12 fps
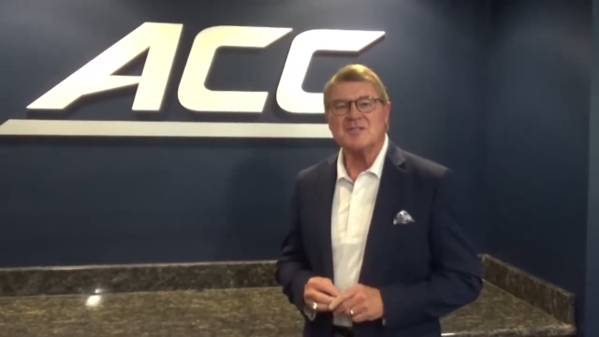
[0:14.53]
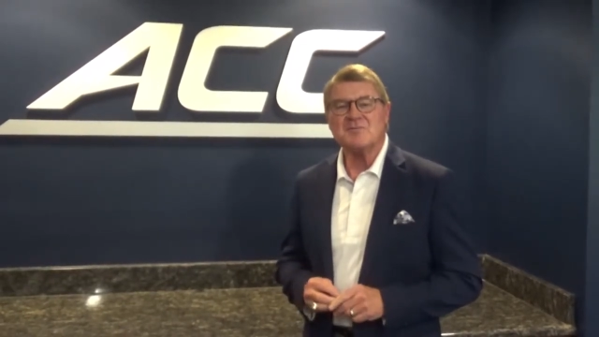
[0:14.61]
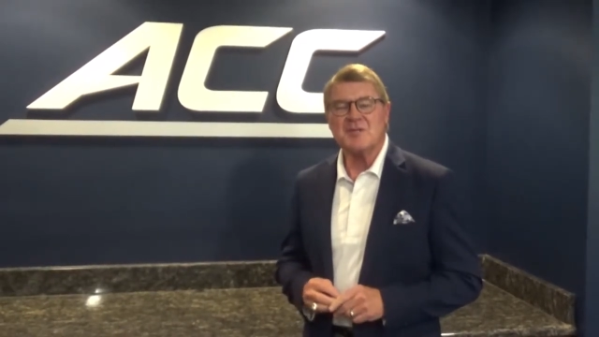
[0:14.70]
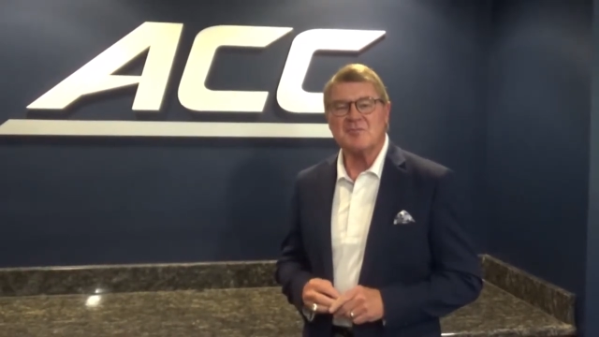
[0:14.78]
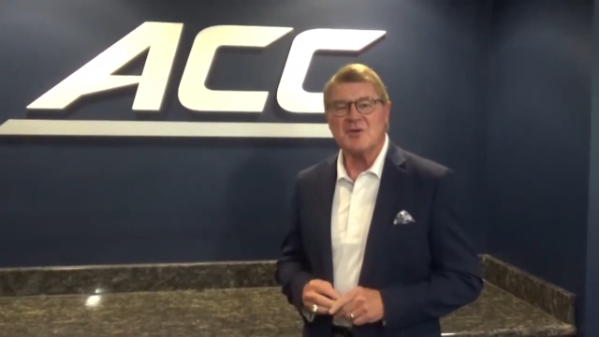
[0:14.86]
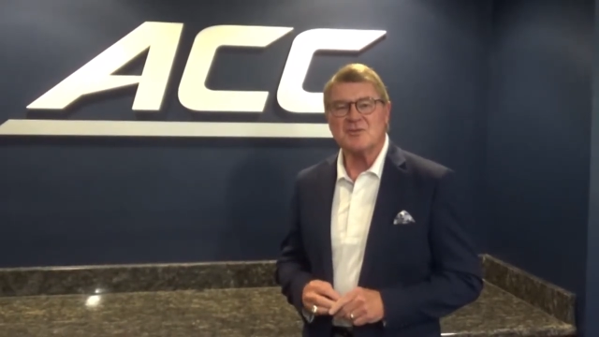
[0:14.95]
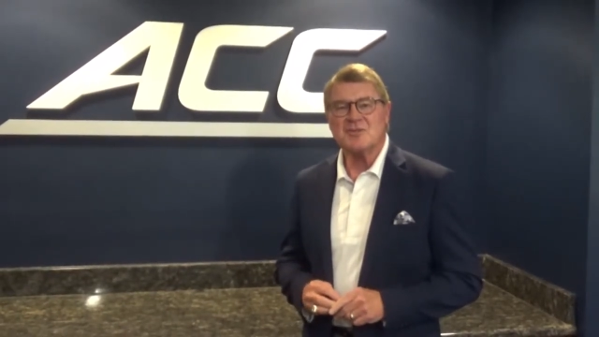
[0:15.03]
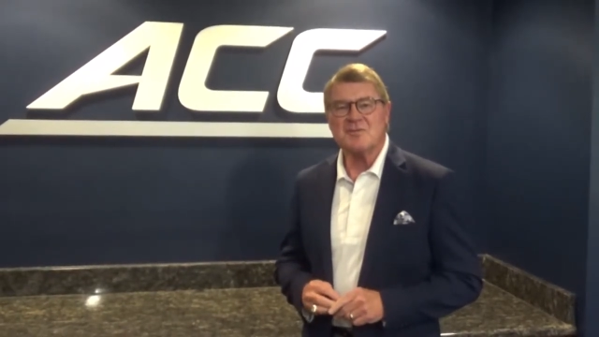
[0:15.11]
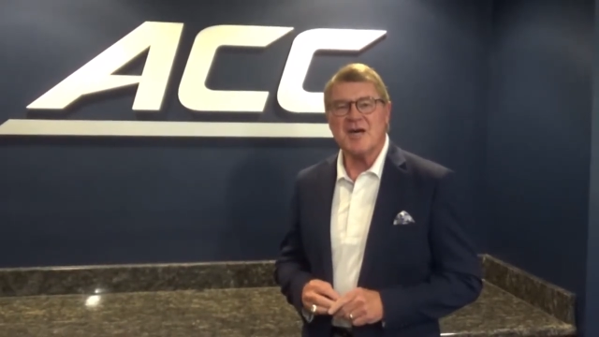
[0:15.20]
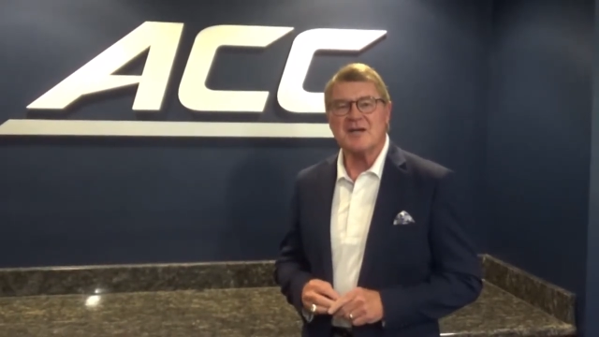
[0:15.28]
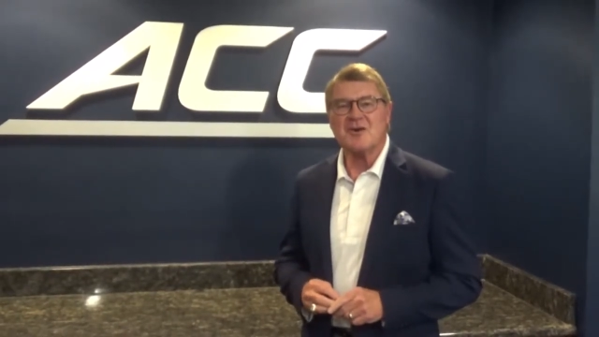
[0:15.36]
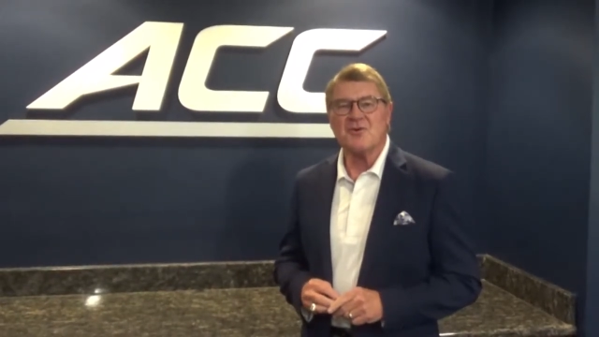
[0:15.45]
to spend most
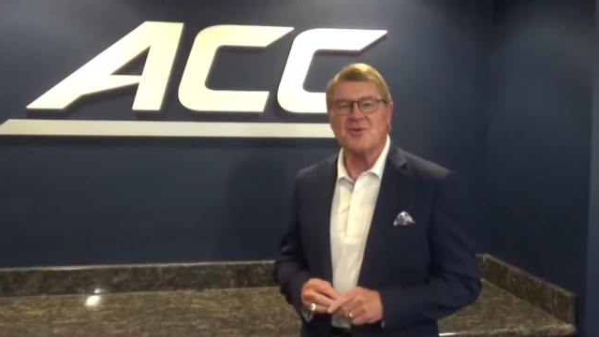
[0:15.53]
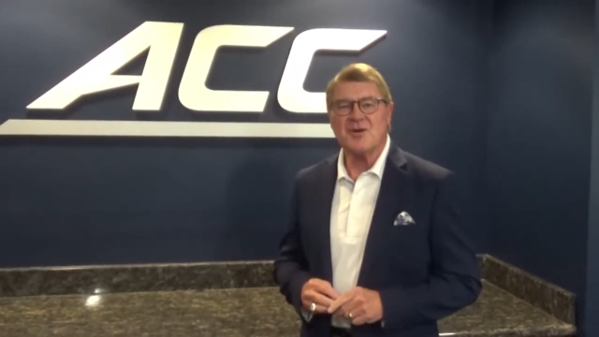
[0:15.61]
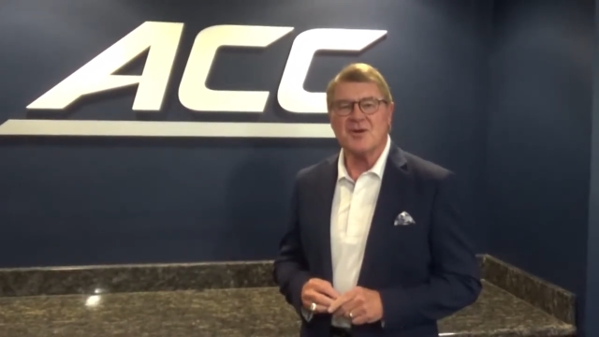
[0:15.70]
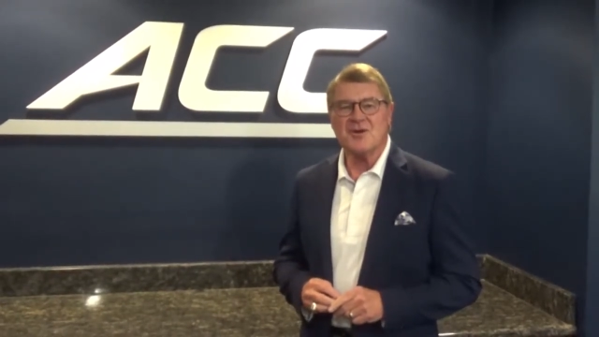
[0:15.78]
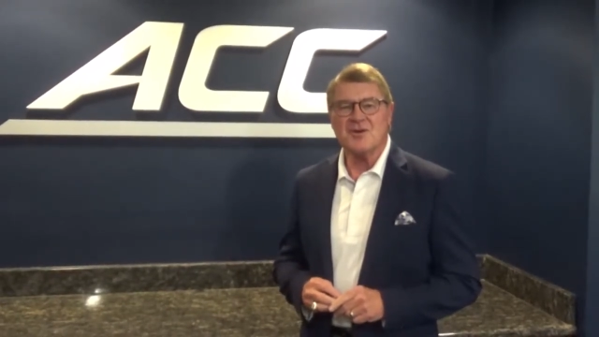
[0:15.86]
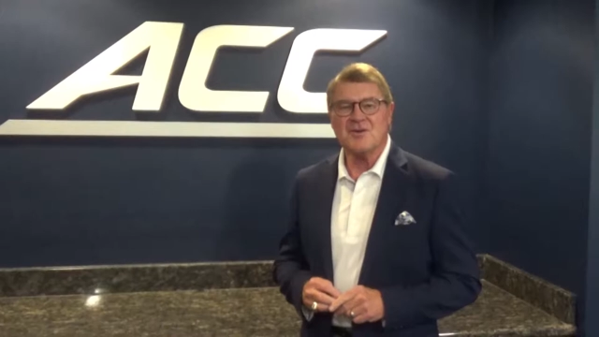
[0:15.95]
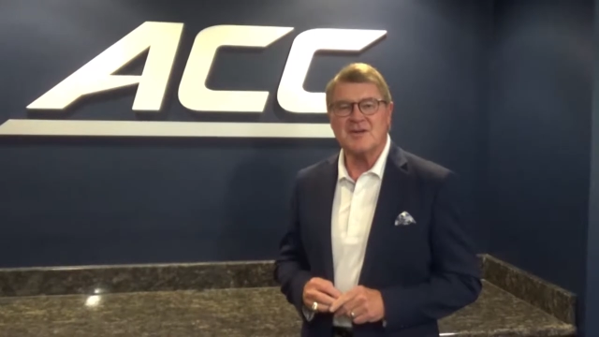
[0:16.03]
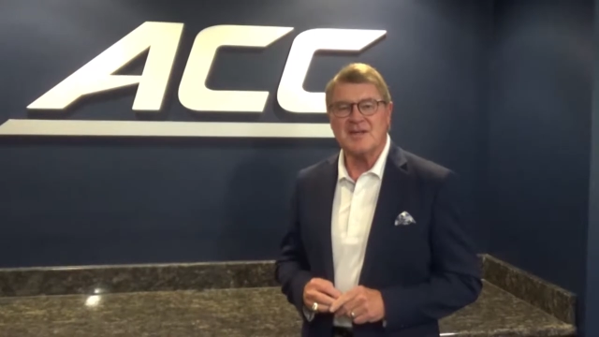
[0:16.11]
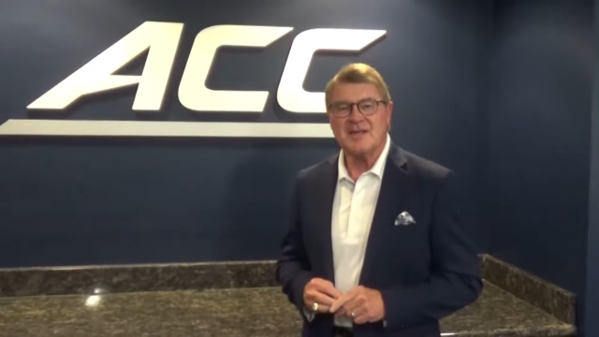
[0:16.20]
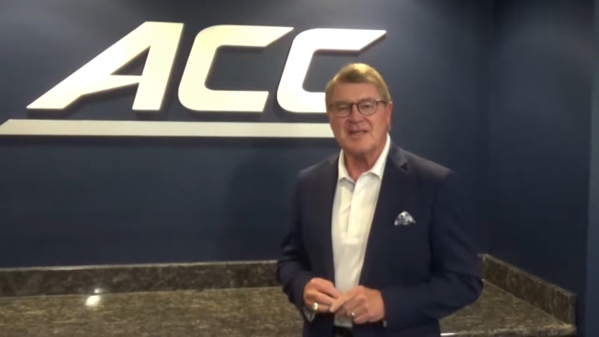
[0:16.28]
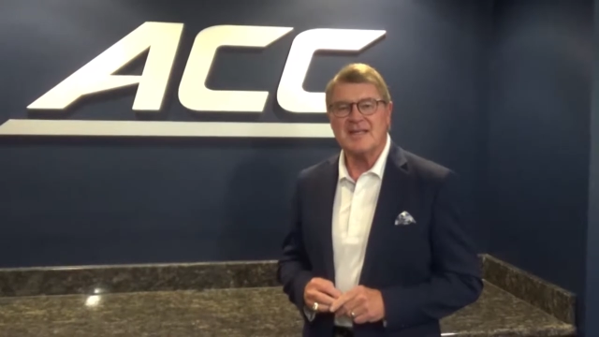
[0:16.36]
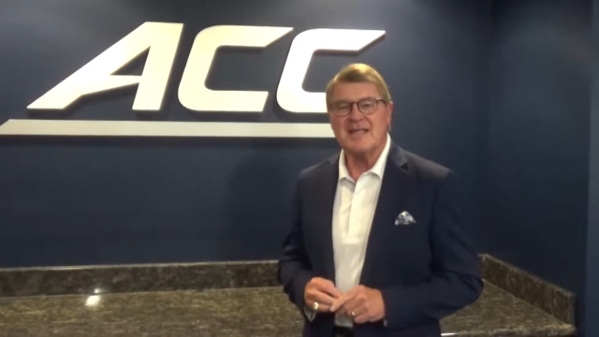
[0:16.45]
of my career
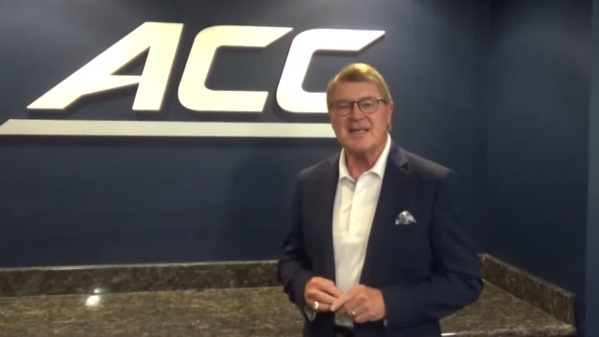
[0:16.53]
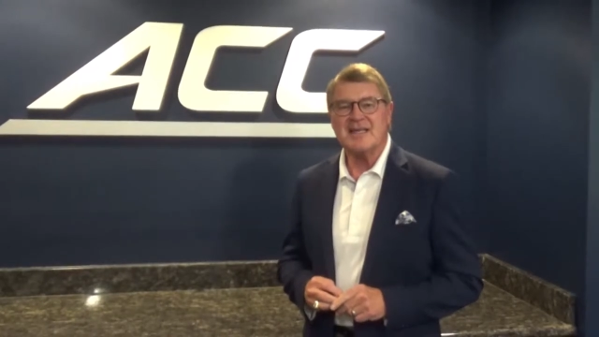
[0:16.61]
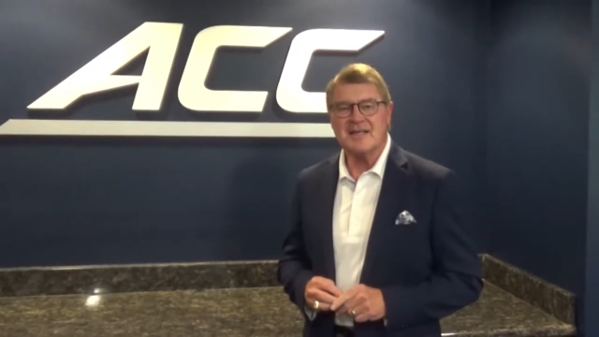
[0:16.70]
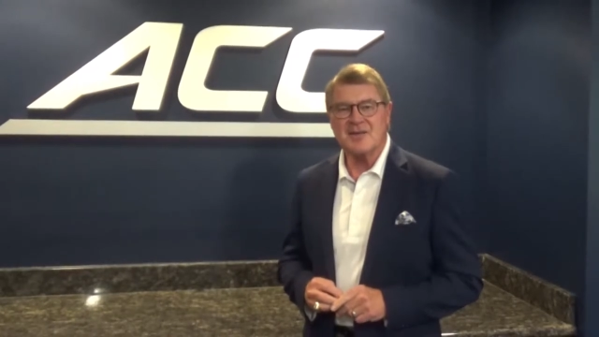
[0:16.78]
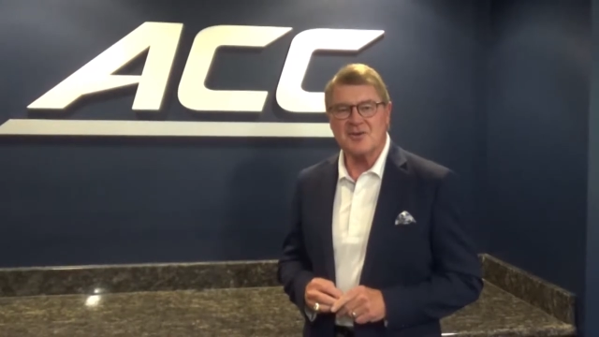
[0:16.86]
in